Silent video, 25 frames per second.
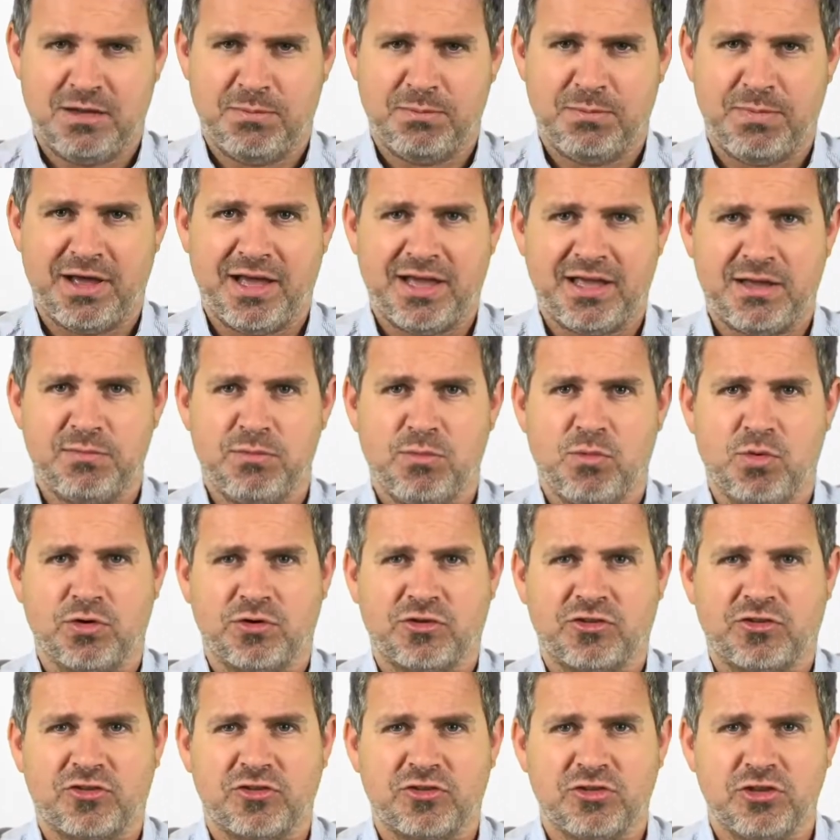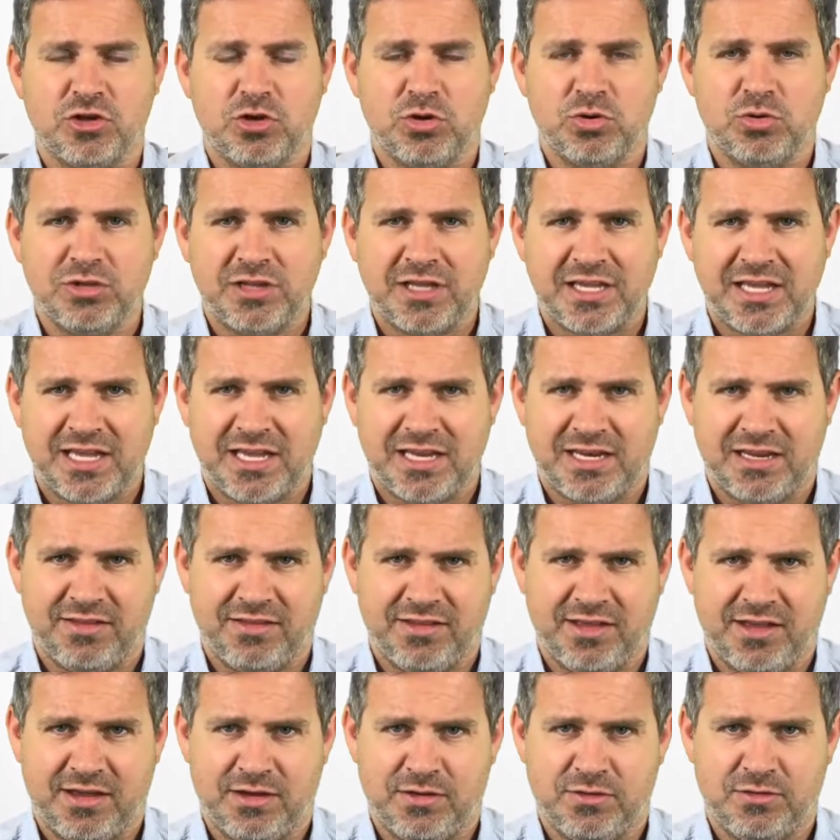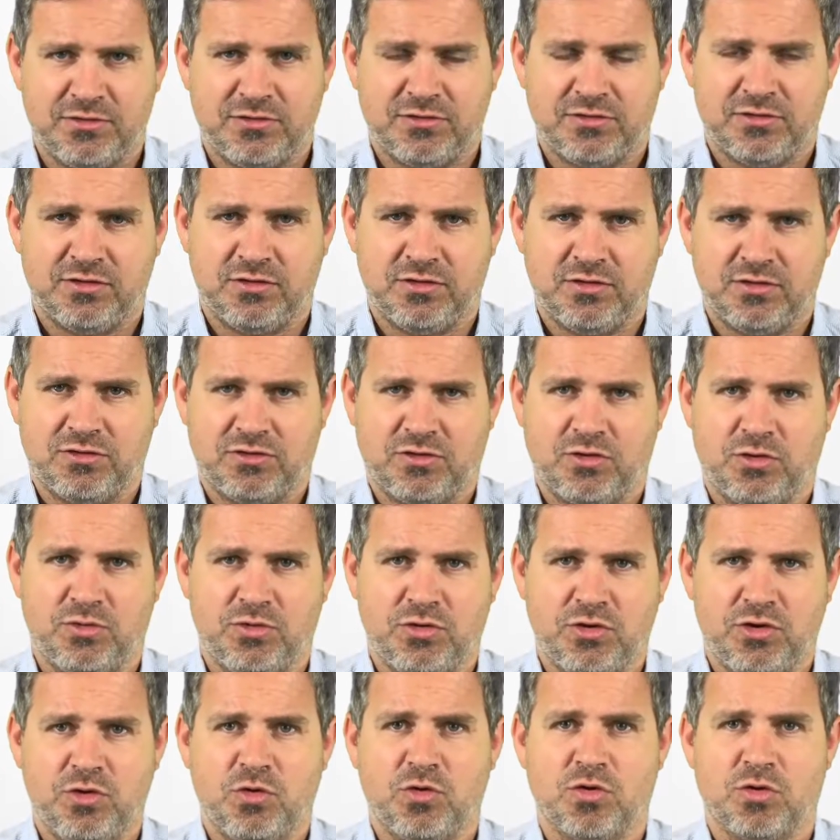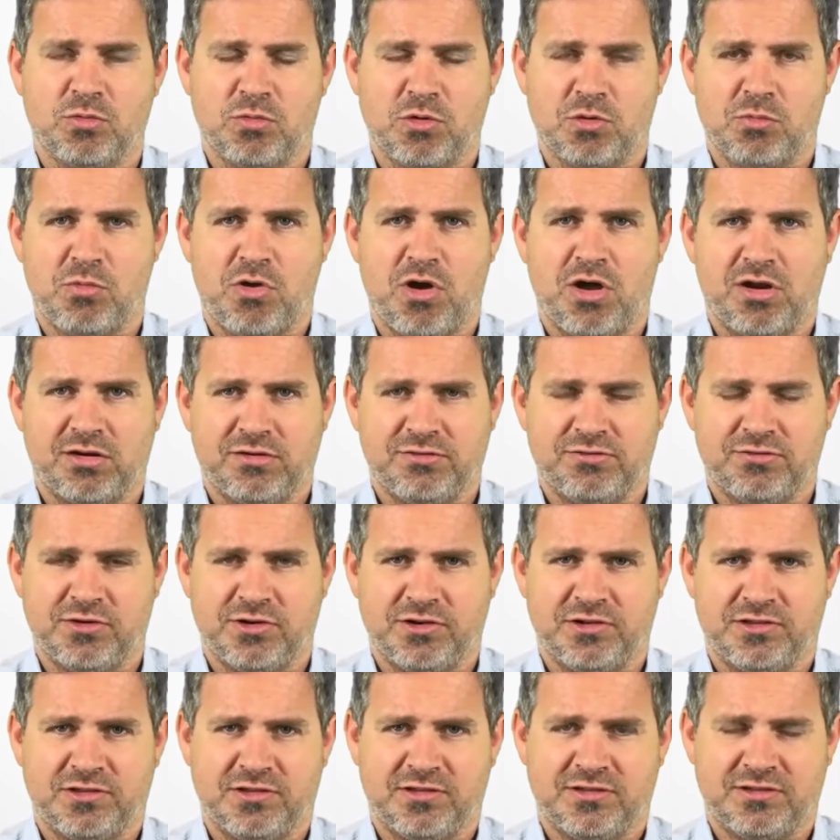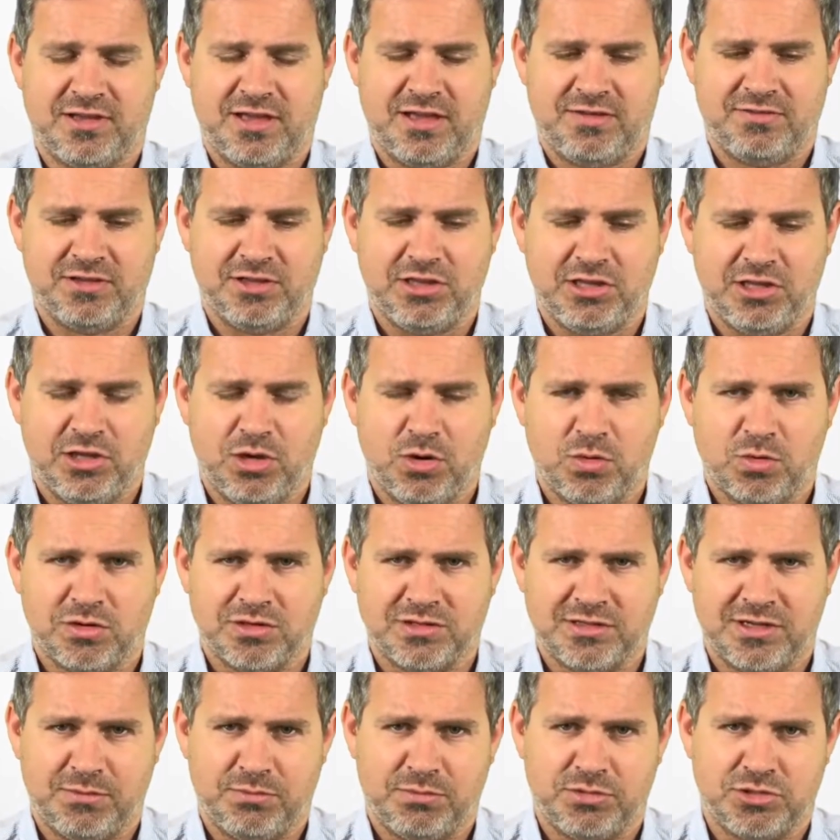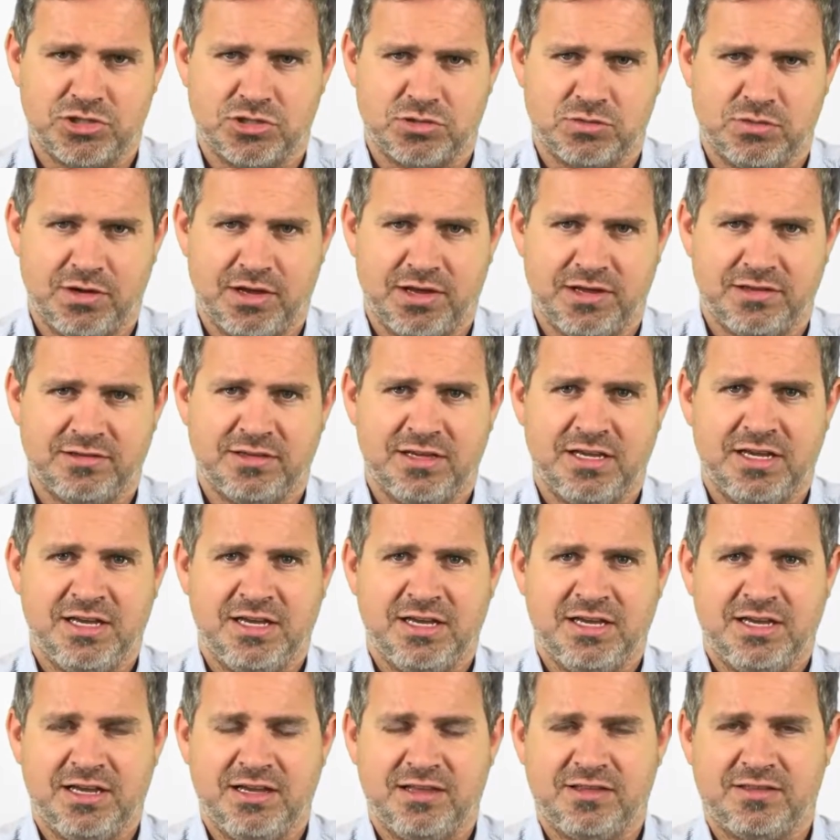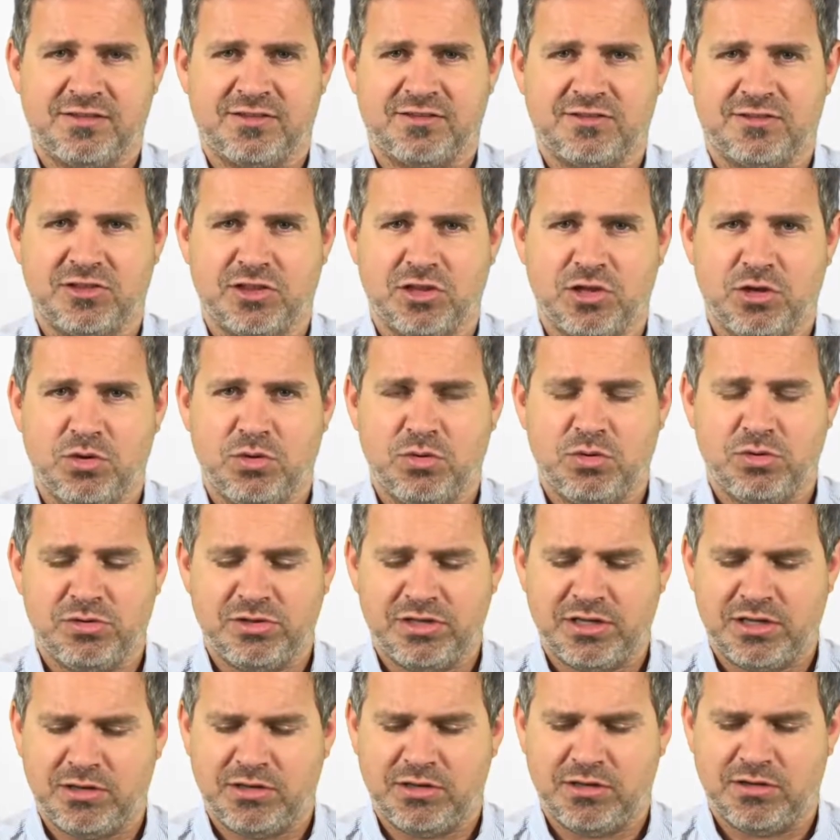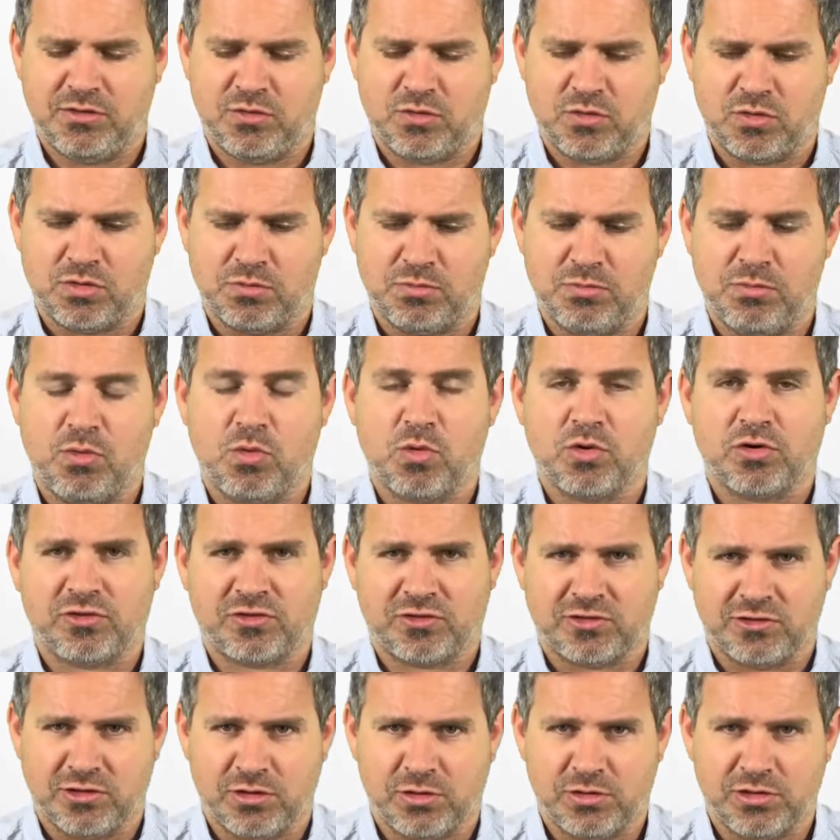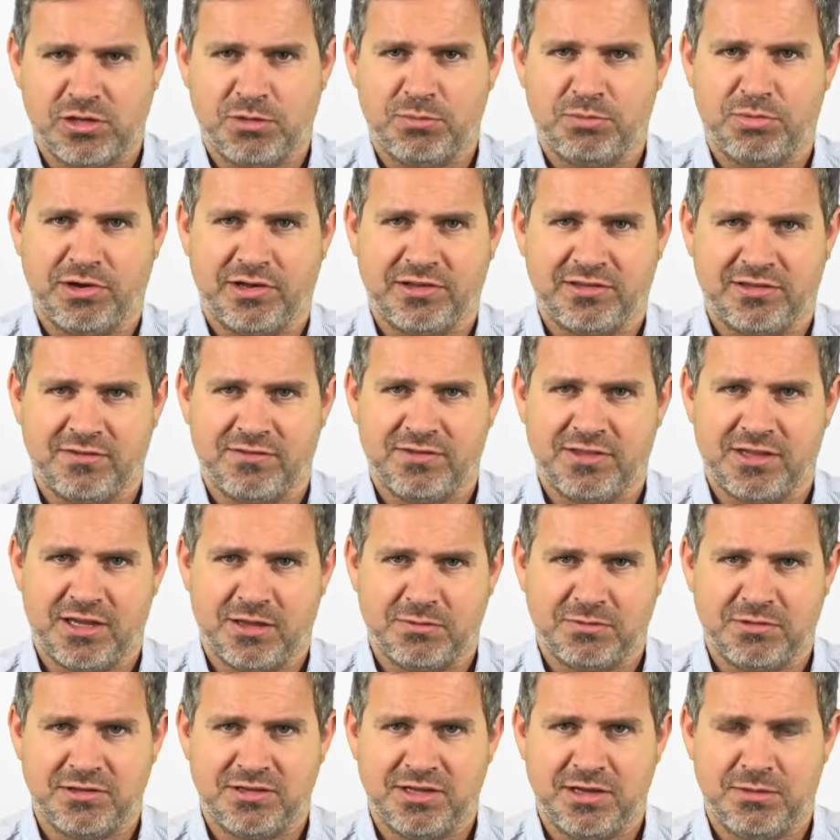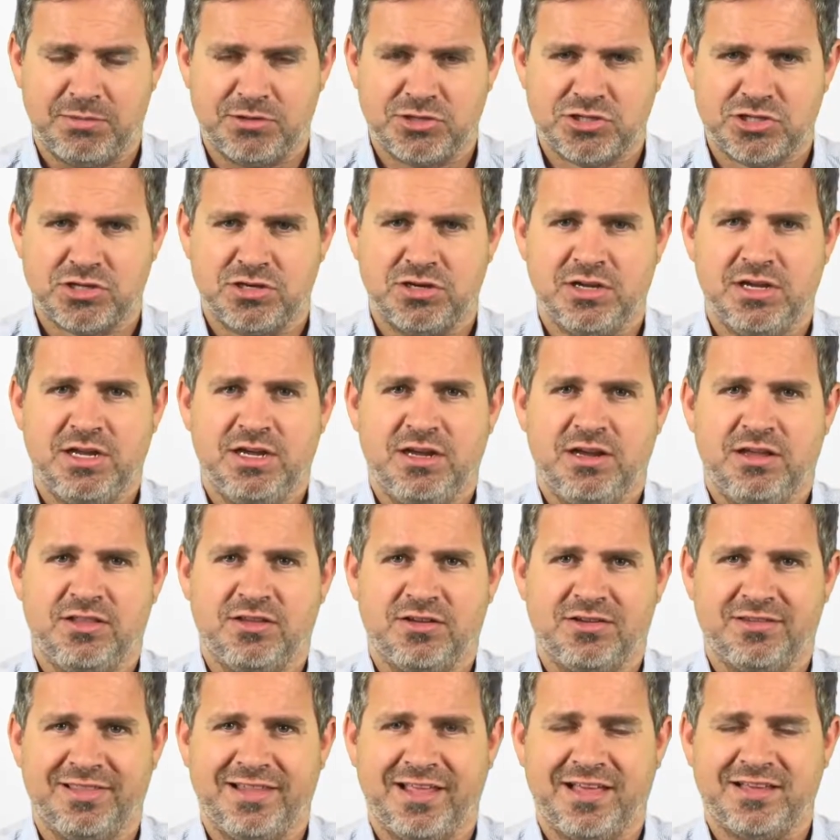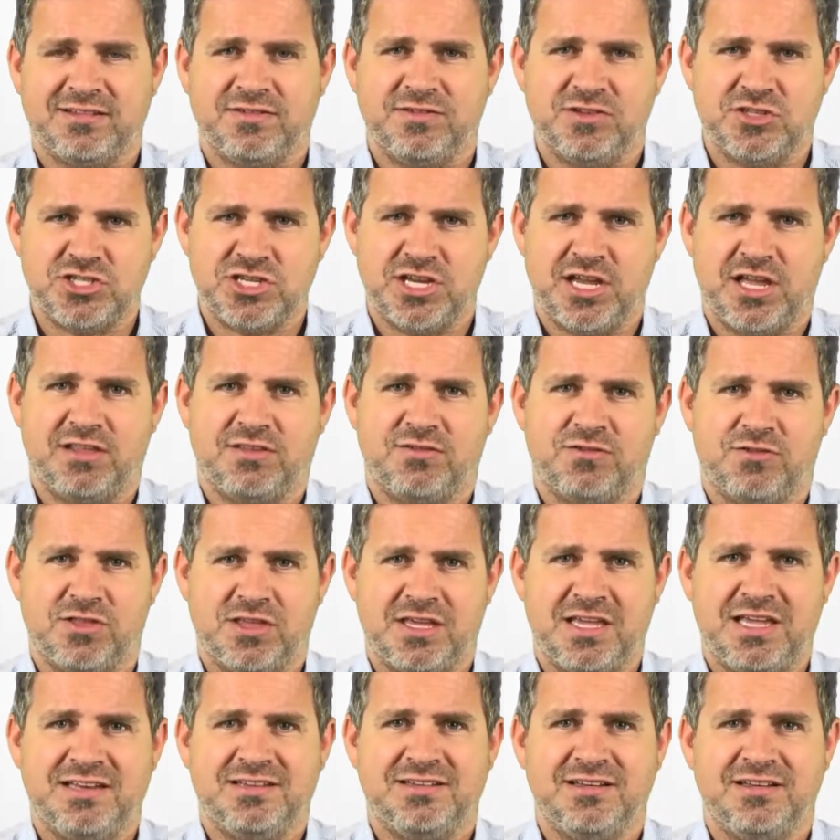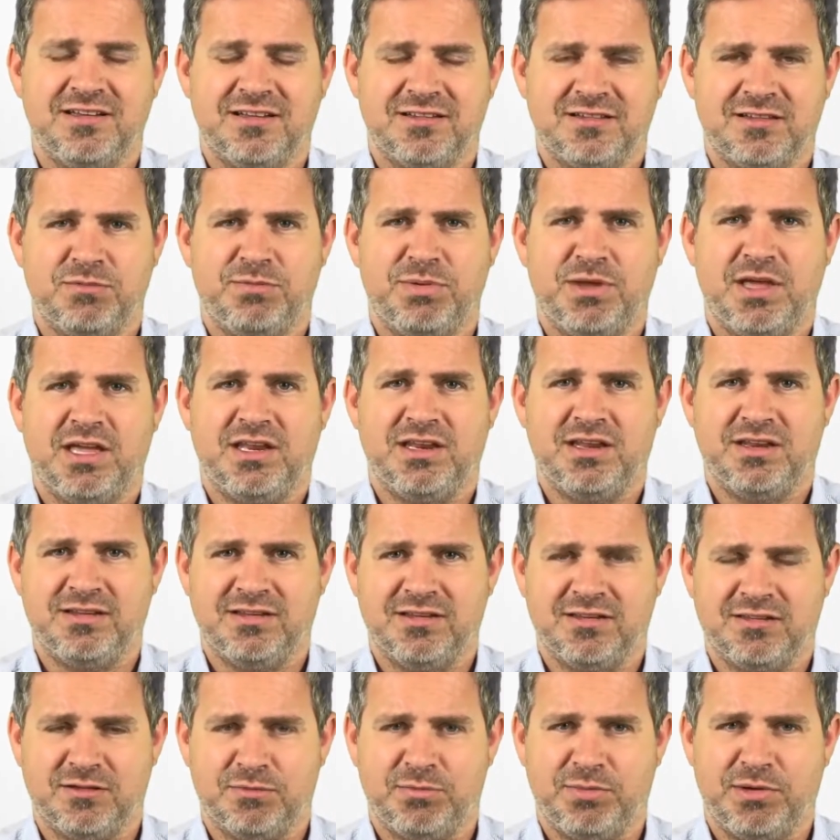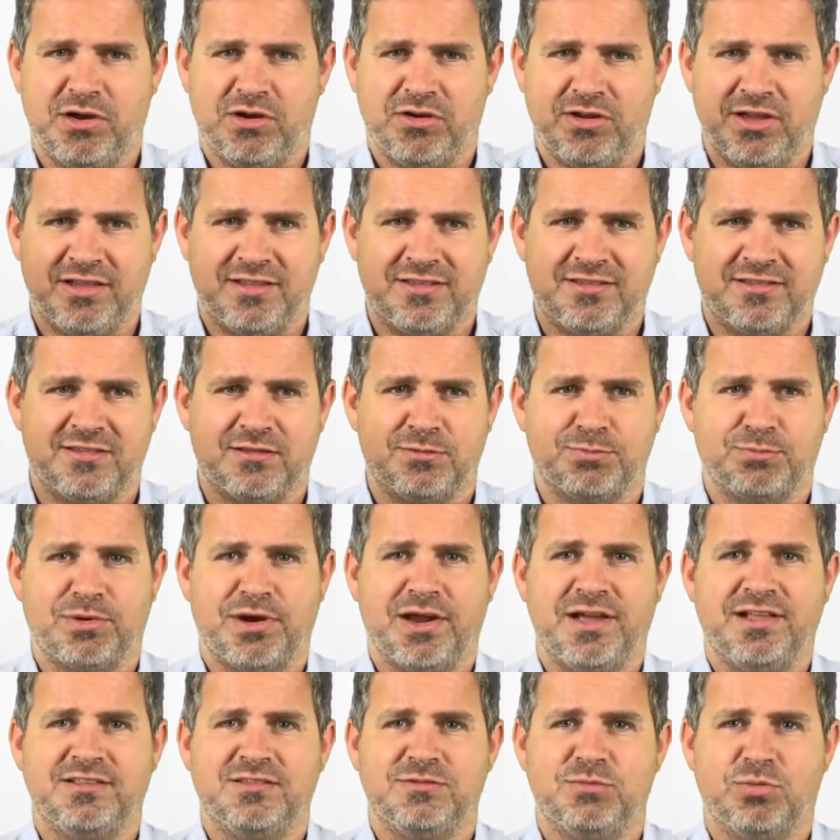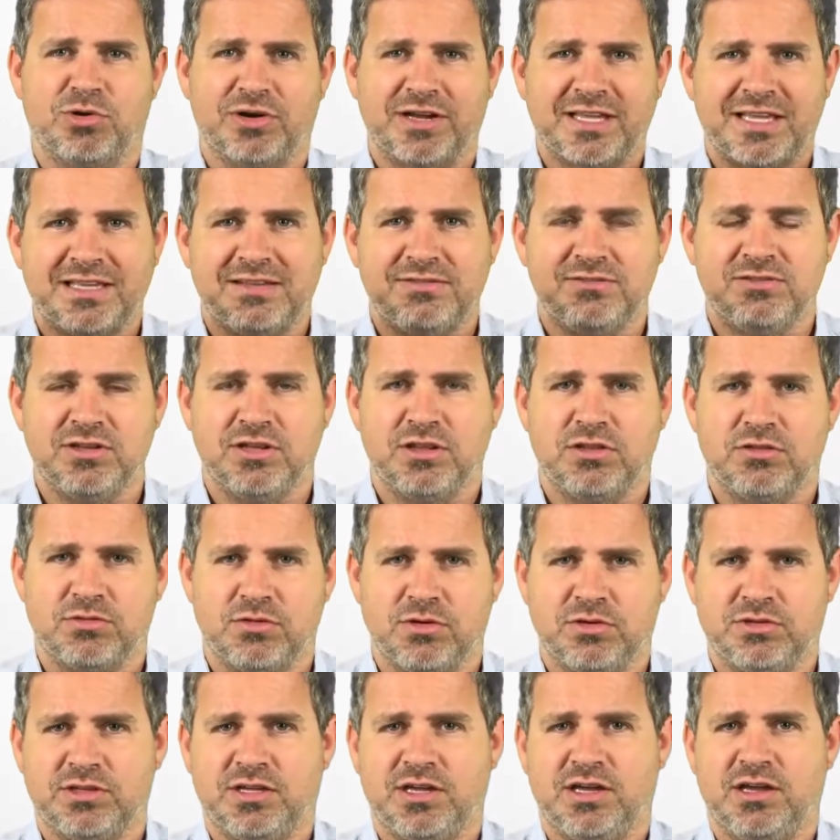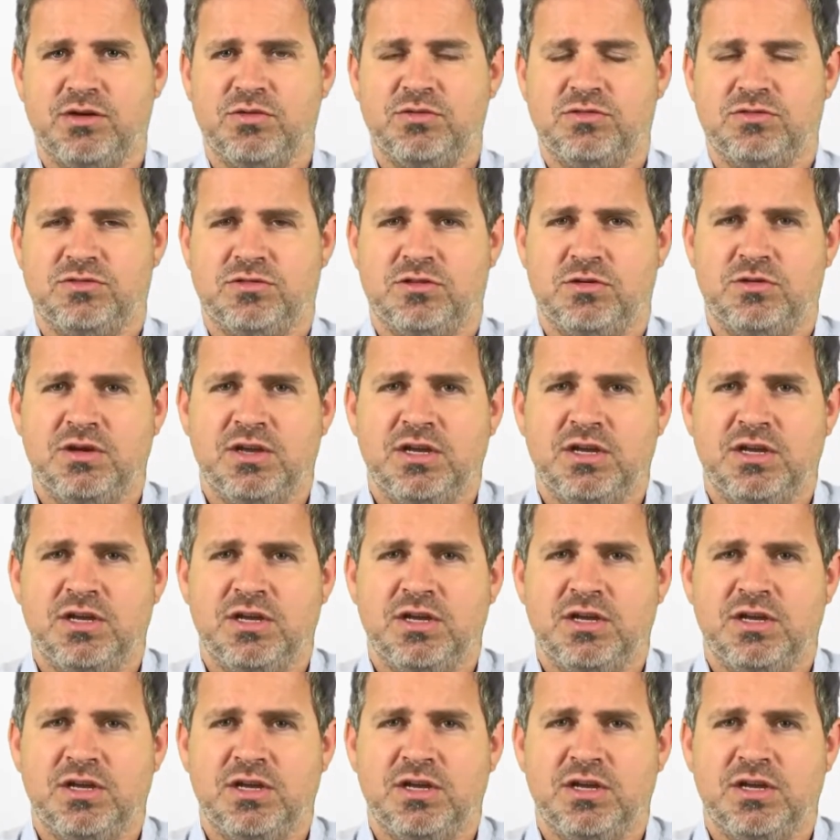By more slowly heating the house, so newer, more modern furnaces have a lower temperature rise. It slowly or more slowly brings everything up to temperature. There's less of a chance for the heat to dissipate and disappear. It spreads more evenly throughout the house. So